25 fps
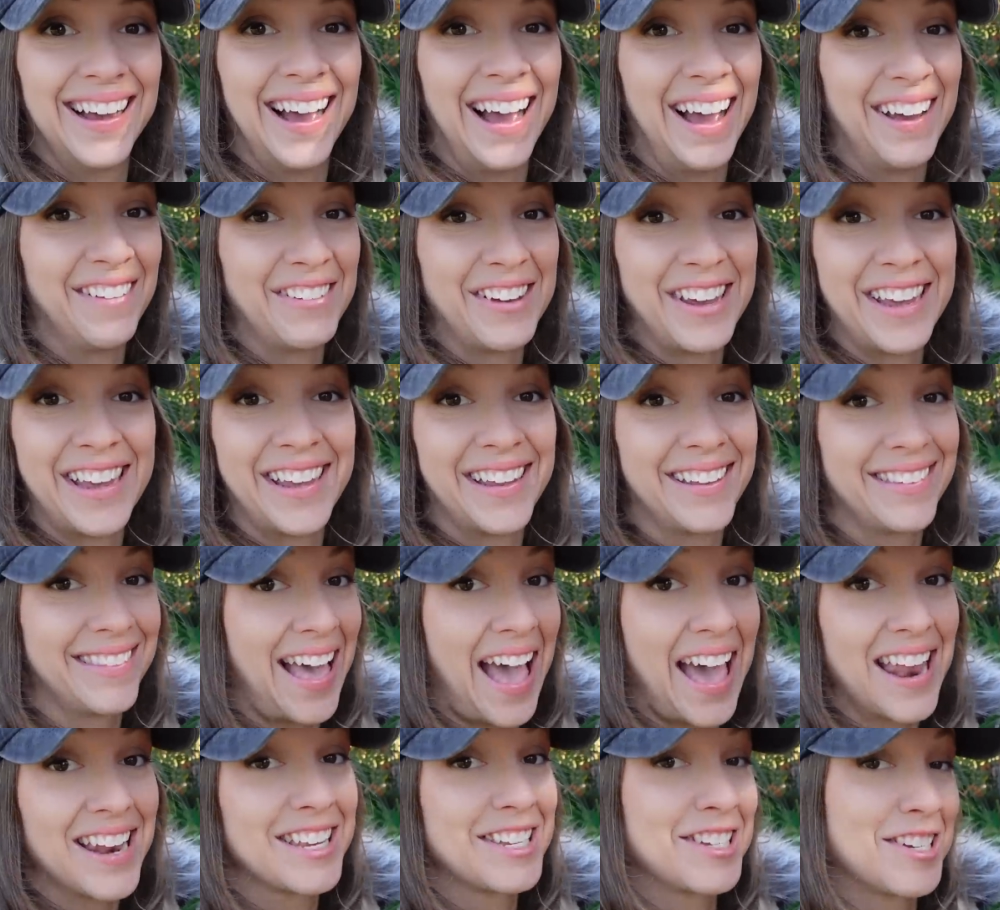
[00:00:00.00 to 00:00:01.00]
I mean,
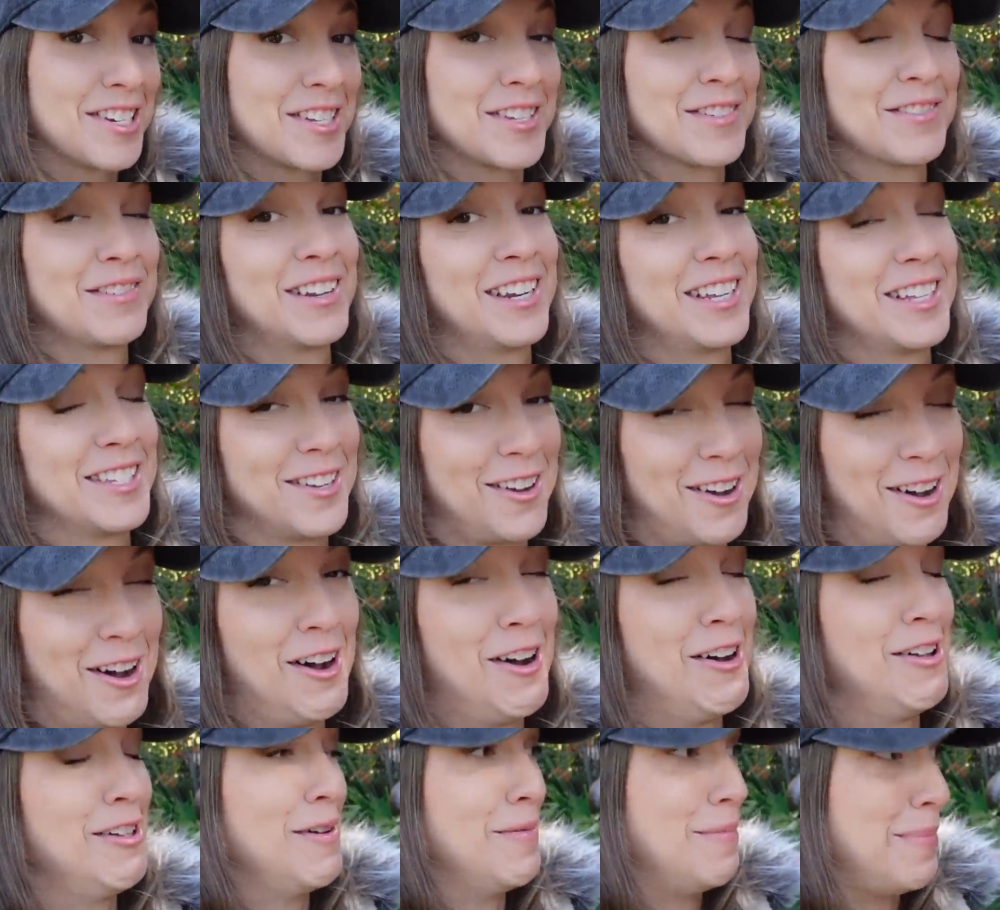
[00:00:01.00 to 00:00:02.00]
that is just what it's
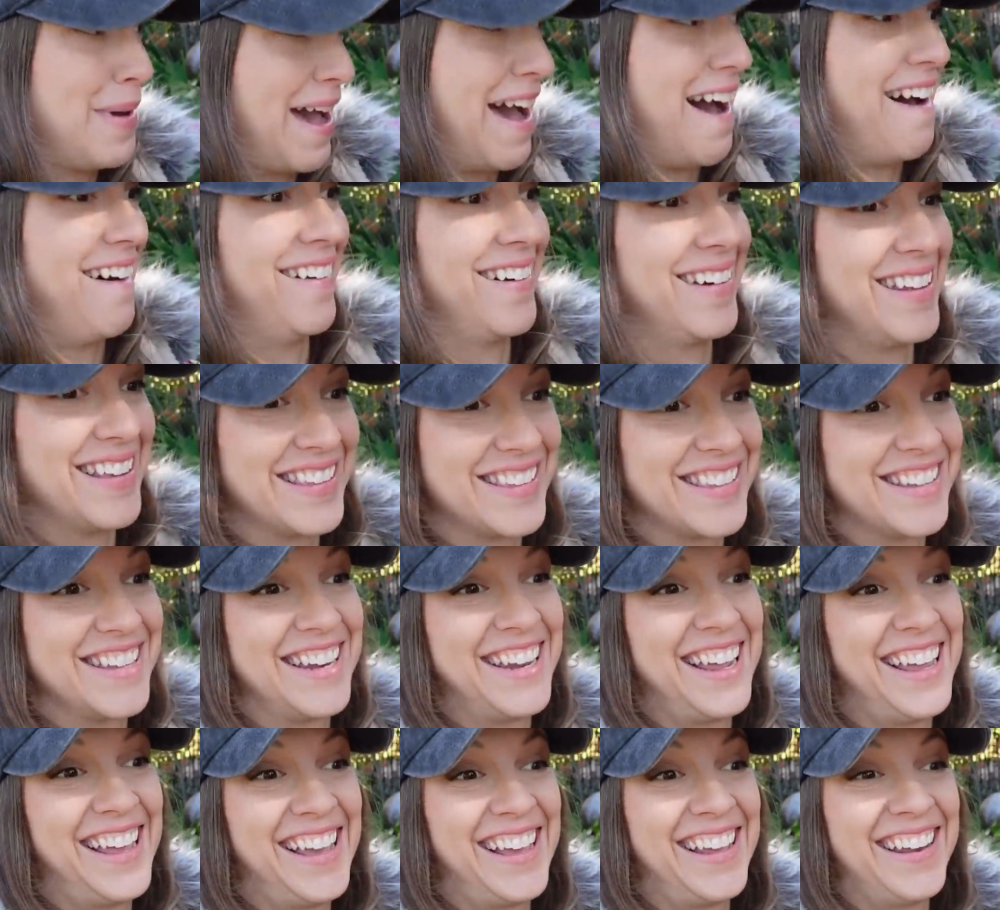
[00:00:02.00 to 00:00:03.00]
all about, isn't
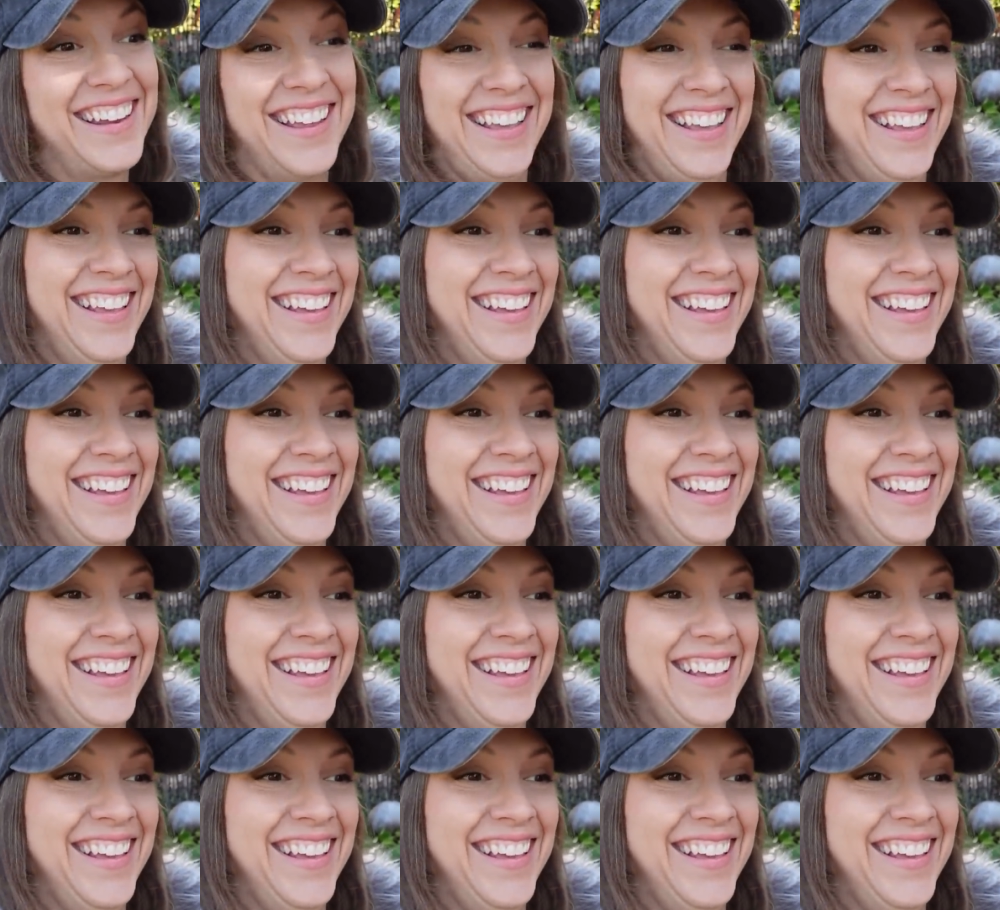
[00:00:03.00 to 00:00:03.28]
it?